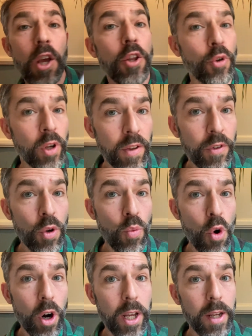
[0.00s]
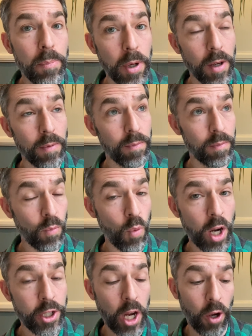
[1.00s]
So it gives you a warning, but
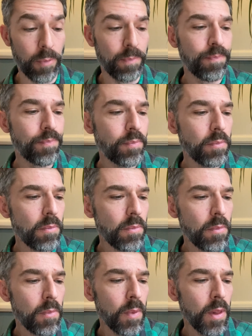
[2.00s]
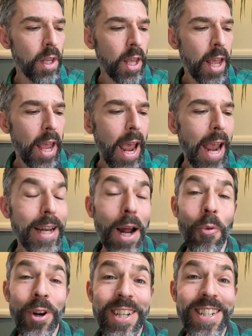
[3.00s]
watch out. And I
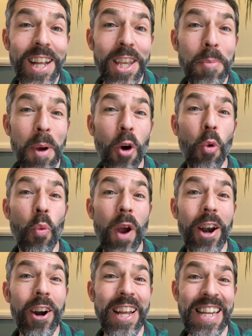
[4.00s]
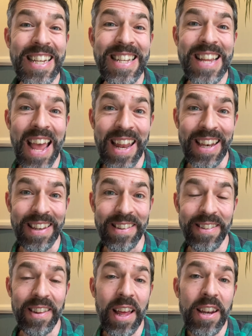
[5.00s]
wanted to tell you about where it
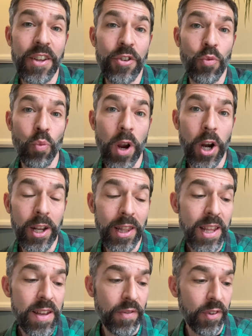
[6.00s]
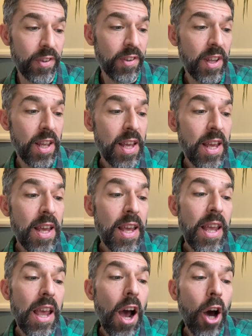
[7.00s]
dens, that is, where it lives.
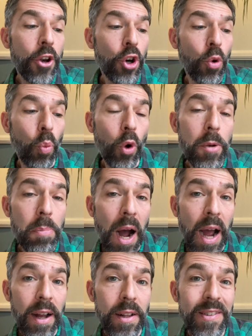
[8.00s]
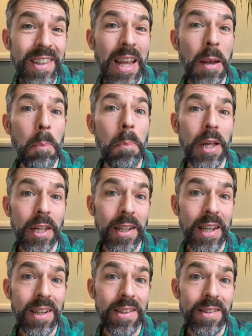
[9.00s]
Under wood piles and
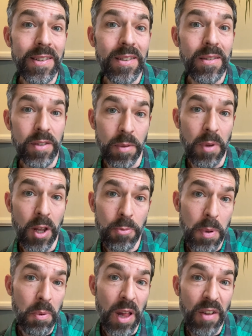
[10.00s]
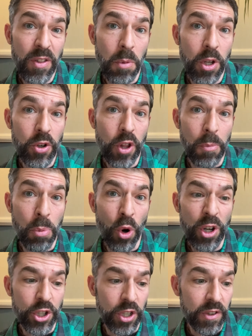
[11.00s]
buildings, sometimes people have them under their
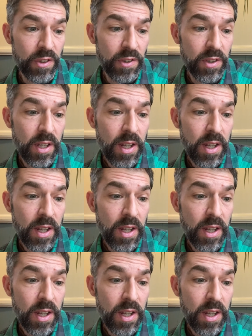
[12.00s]
porches,